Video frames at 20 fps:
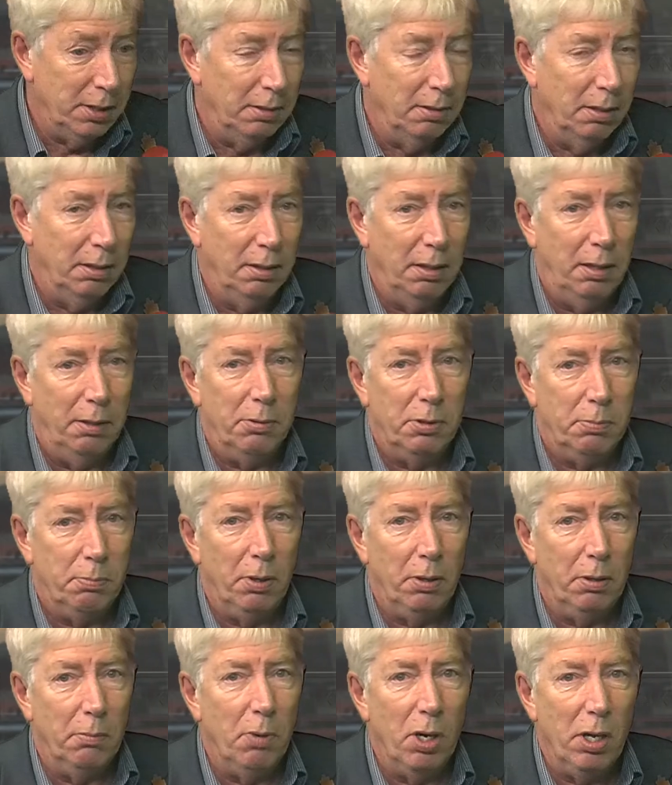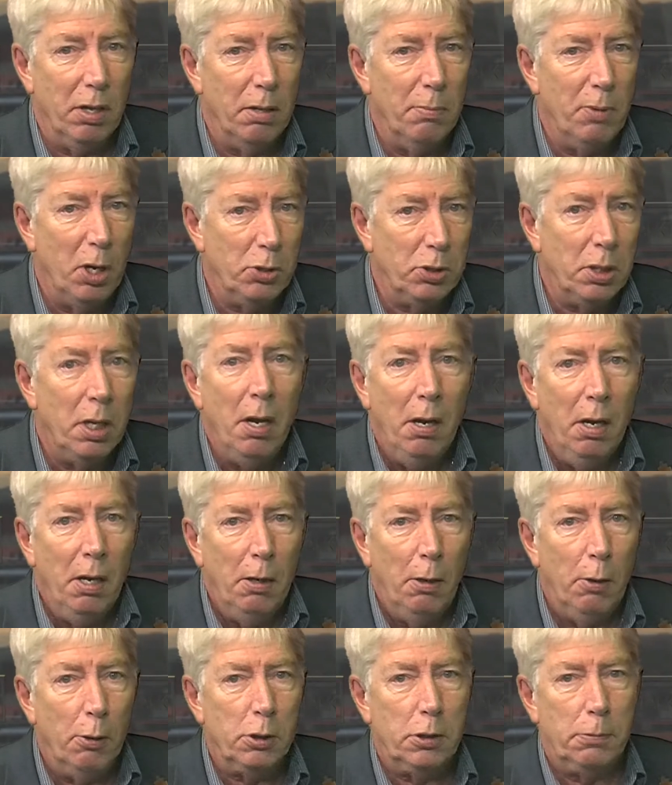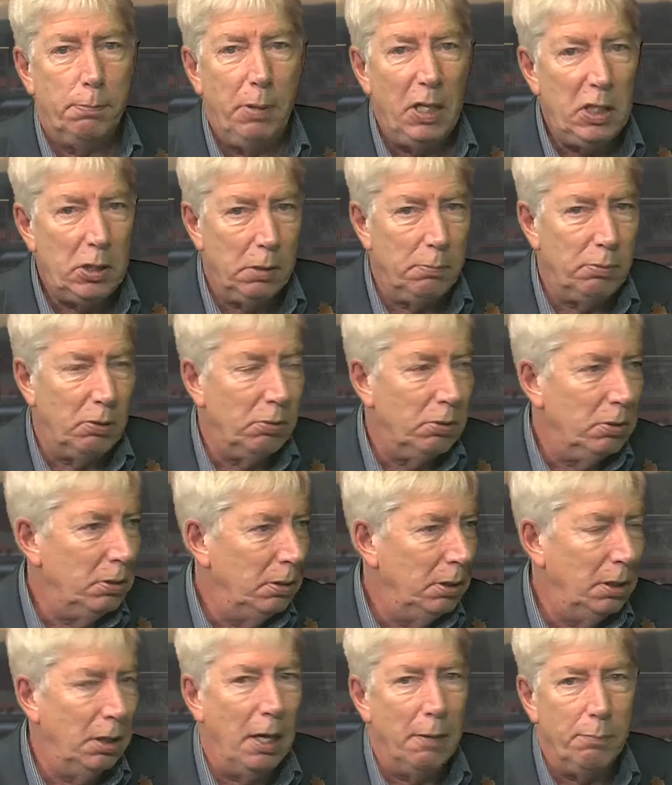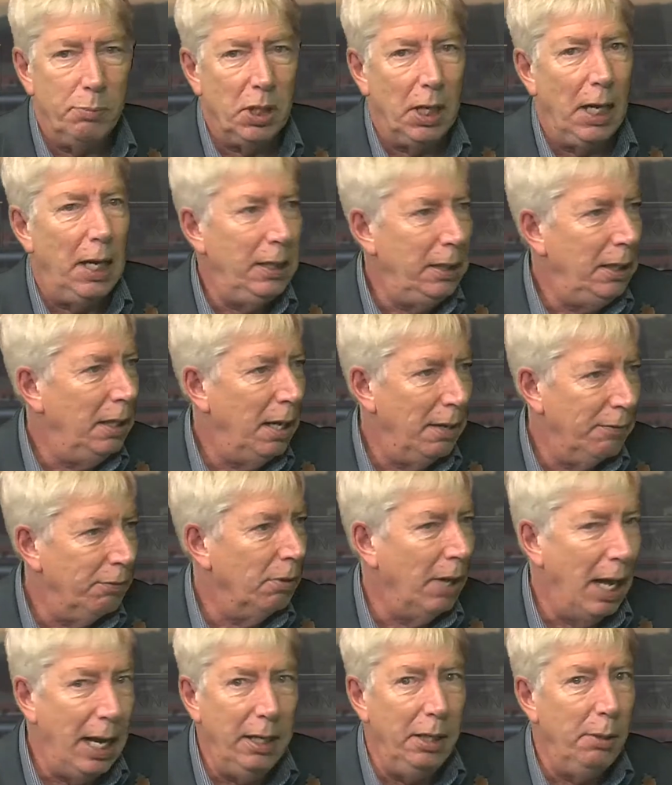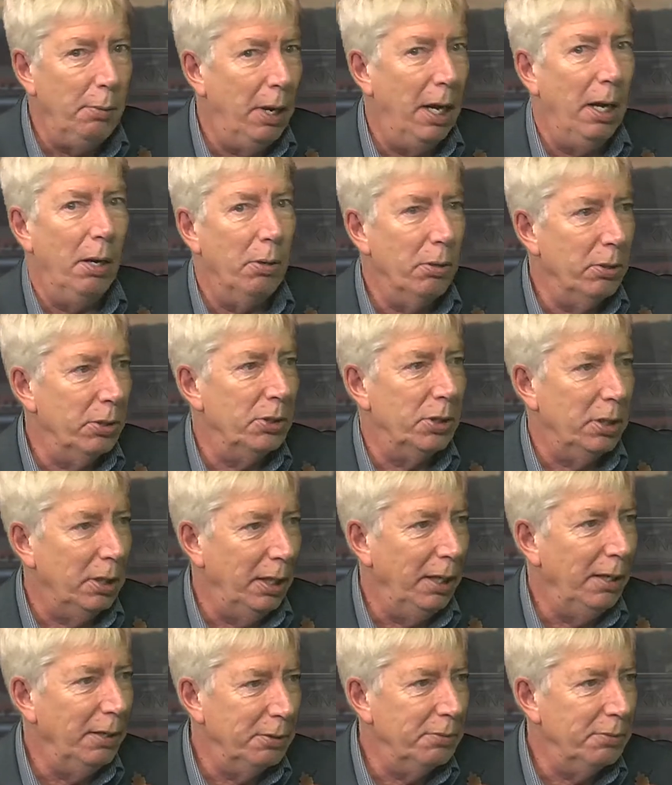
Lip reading: and it was one of the most hospitable clubs at any level, anywhere. Honestly, it's